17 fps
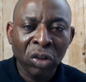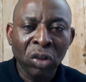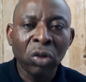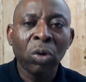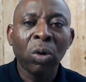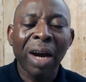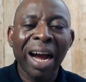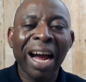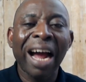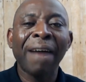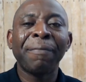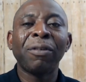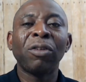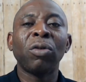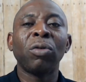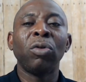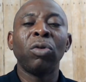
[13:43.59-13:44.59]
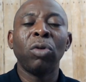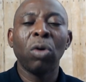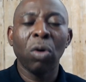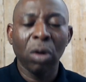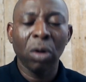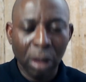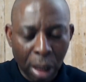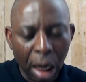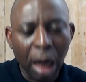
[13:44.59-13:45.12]
you have to know
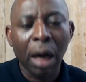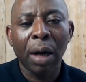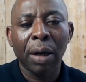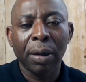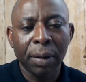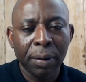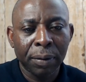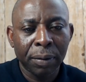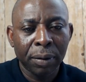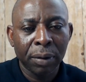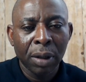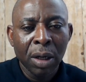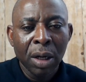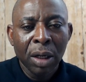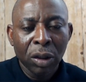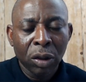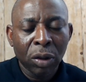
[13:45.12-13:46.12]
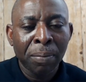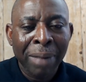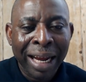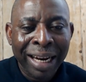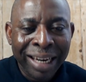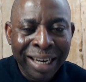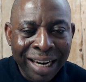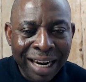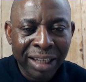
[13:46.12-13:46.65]
God. So my
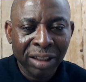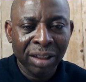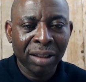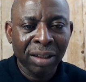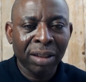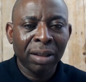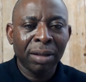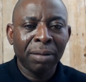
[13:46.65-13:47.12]
next